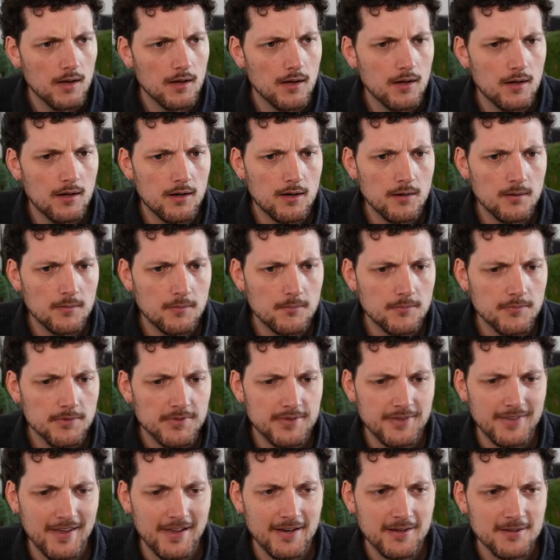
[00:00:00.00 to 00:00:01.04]

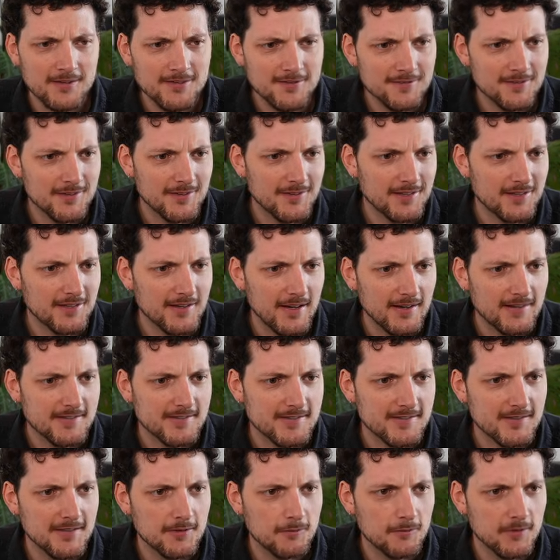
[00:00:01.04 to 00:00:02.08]
Then the
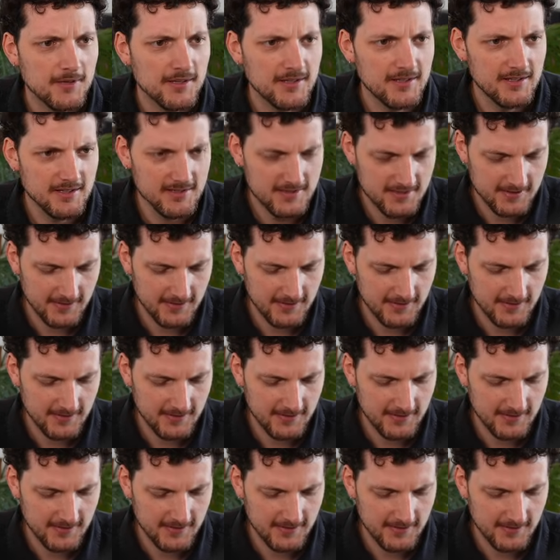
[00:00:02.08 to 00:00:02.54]
next thing we need